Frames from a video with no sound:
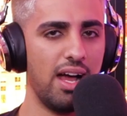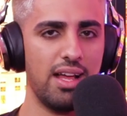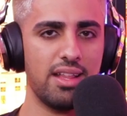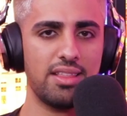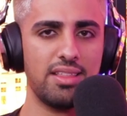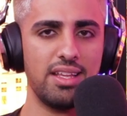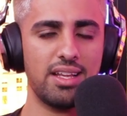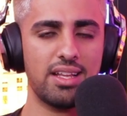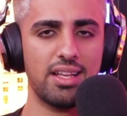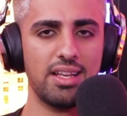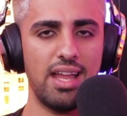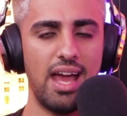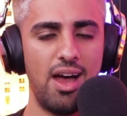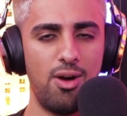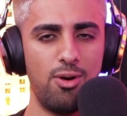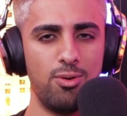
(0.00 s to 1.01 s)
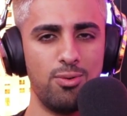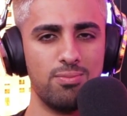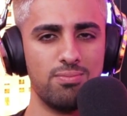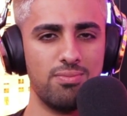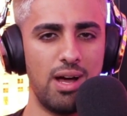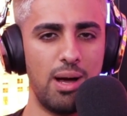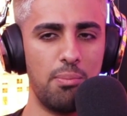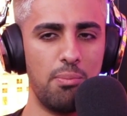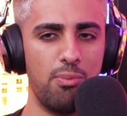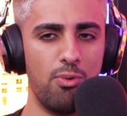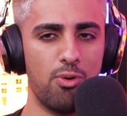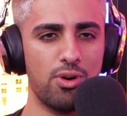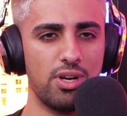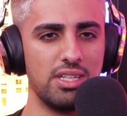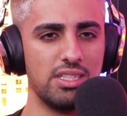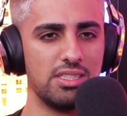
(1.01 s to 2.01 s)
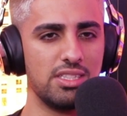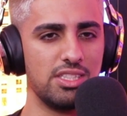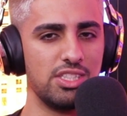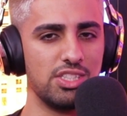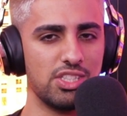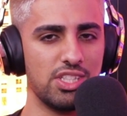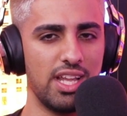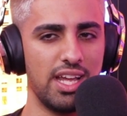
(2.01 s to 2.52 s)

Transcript: I think now I'm more into just